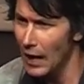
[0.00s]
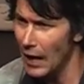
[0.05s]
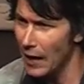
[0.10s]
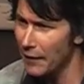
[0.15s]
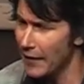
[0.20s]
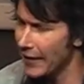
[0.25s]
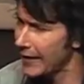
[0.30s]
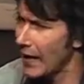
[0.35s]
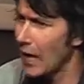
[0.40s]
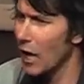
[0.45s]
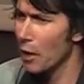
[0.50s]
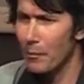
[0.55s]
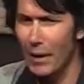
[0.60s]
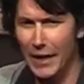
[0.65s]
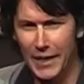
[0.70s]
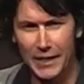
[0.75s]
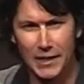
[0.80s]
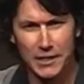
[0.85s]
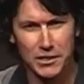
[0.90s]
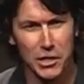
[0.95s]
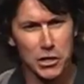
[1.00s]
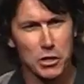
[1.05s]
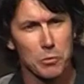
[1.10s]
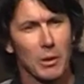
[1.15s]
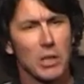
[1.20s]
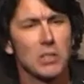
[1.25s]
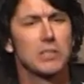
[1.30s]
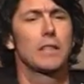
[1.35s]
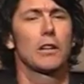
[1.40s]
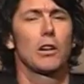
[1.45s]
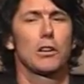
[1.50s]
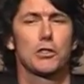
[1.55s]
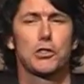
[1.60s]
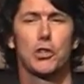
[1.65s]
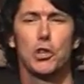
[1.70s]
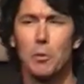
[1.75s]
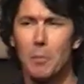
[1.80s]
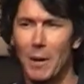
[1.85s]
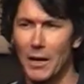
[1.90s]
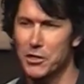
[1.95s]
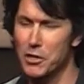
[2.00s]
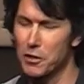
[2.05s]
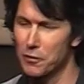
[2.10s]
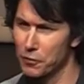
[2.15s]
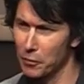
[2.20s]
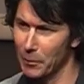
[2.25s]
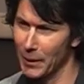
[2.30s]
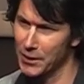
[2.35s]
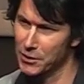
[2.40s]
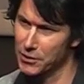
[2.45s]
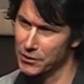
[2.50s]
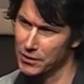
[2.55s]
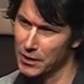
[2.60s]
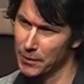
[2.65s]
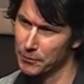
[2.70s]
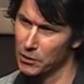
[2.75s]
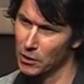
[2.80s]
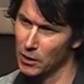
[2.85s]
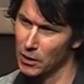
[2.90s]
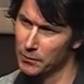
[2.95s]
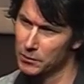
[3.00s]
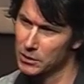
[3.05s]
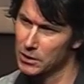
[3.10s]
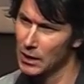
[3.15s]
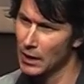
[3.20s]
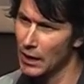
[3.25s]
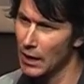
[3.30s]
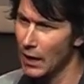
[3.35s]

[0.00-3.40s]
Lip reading: and they can't make a decision because they've got too much information sometimes.